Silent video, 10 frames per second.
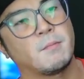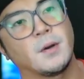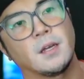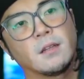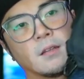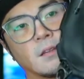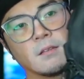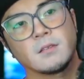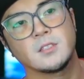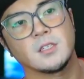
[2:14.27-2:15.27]
but
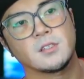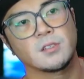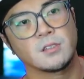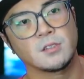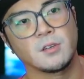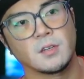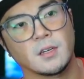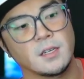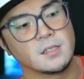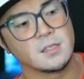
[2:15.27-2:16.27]
just so you
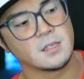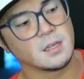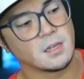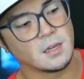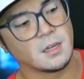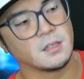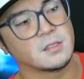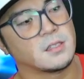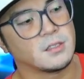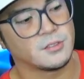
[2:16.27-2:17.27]
guys can see, it'll
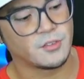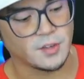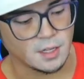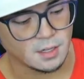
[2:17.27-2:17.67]
still fit